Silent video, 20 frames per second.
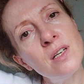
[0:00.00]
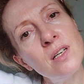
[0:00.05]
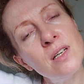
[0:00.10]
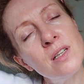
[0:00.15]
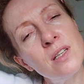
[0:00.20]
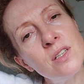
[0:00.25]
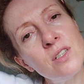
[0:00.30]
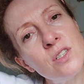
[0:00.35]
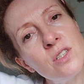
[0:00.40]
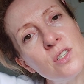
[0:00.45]

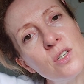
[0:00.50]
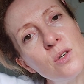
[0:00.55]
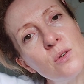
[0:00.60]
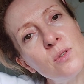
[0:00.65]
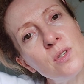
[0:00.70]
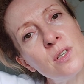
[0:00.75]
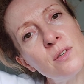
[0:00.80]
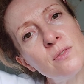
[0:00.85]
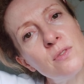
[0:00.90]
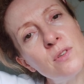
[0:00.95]
And then just
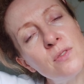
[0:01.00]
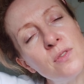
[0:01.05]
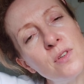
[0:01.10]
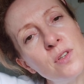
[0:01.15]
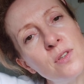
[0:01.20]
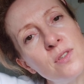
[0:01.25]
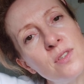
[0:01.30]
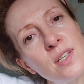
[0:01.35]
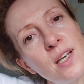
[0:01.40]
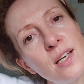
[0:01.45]
hold that for a
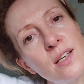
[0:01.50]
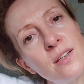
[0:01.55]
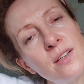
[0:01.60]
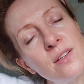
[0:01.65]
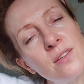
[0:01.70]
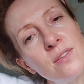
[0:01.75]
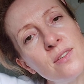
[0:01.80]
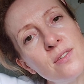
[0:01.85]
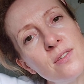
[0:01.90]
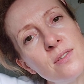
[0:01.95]
few
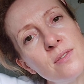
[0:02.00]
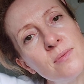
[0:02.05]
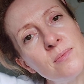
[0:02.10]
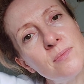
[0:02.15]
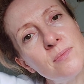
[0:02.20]
seconds.